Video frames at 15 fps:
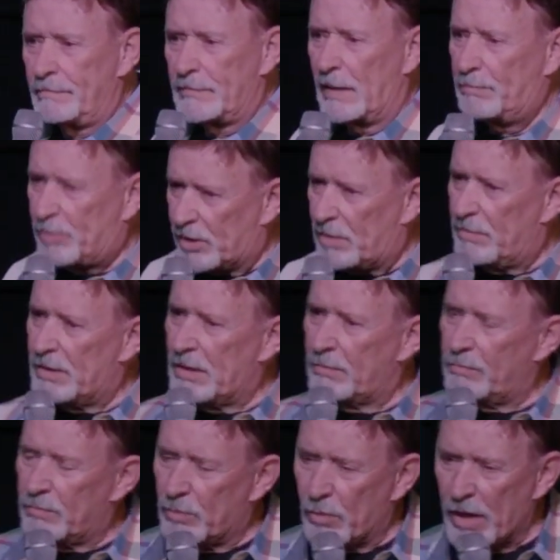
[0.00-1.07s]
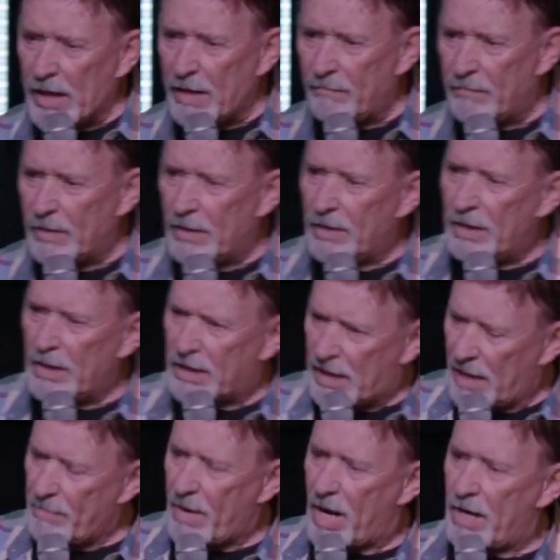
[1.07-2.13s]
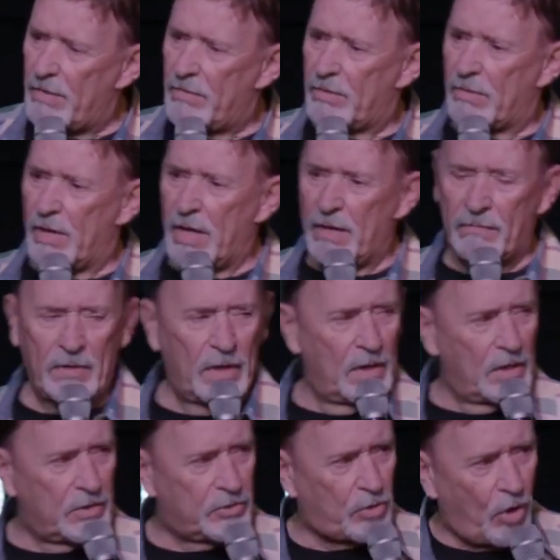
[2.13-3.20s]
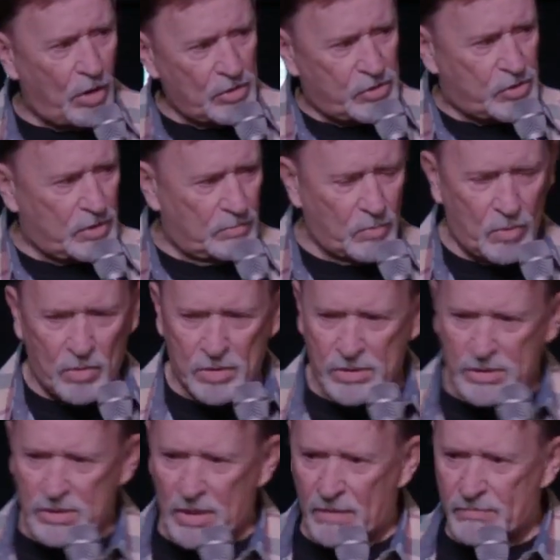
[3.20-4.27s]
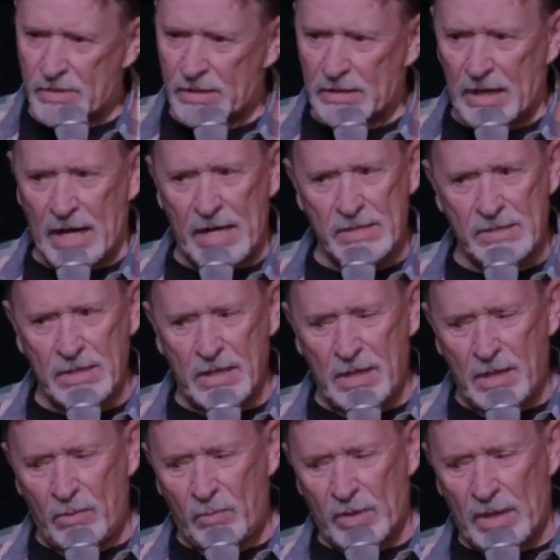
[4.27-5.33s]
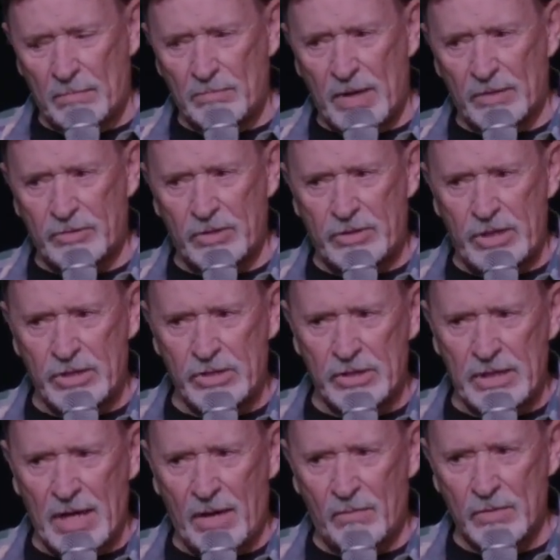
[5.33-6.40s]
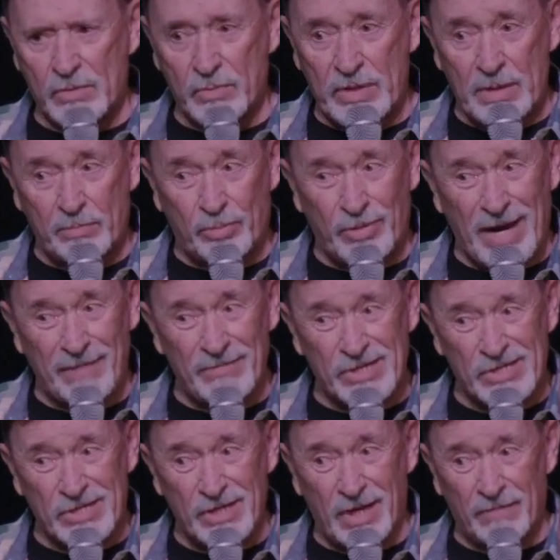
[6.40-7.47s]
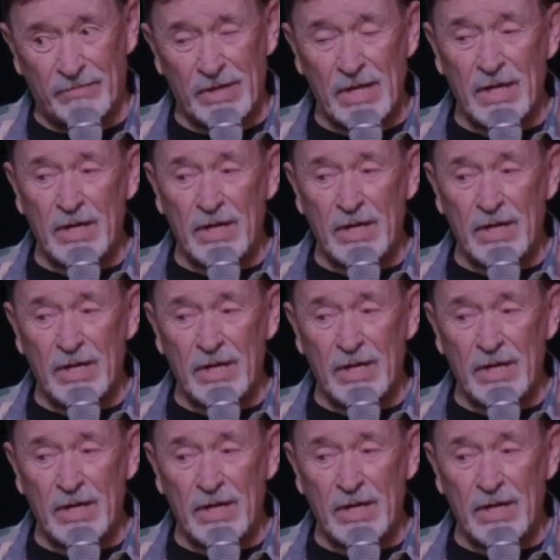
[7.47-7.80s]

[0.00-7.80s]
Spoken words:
They put him in the grave. He came out of the grave, taught some more stuff. So guys, what I'm about to teach you now is really private stuff.